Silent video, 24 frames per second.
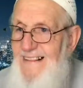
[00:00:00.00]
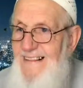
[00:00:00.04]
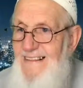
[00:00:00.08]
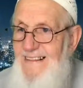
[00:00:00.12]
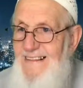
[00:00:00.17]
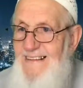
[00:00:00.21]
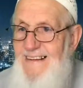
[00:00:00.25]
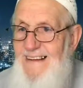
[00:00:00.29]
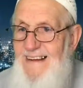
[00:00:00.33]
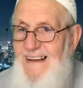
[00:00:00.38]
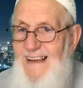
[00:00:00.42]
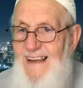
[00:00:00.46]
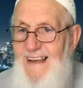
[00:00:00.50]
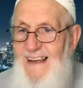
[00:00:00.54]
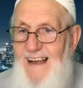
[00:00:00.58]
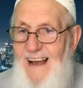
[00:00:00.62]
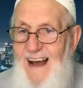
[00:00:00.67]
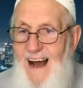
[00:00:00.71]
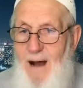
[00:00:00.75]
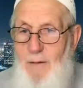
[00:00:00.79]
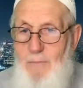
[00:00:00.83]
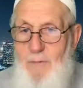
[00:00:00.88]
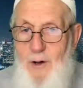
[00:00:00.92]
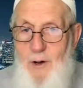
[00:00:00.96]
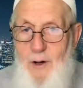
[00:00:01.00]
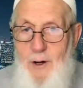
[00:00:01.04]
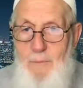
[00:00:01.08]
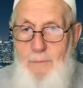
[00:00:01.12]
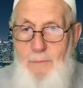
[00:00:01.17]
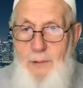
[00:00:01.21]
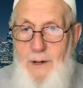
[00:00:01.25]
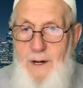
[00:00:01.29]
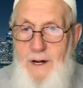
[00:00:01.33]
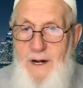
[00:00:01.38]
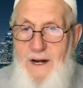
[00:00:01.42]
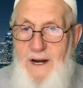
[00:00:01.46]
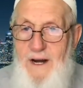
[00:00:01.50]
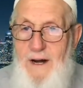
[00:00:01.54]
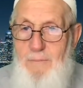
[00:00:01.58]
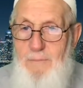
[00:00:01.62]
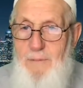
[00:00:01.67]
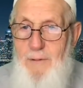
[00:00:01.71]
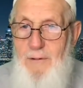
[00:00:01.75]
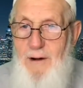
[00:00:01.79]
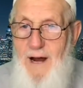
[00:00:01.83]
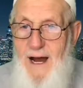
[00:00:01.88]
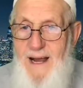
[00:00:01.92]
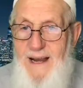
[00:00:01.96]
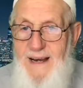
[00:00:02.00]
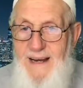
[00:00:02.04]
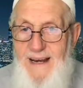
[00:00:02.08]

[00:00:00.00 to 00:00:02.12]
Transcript: I'm going to put it up right now.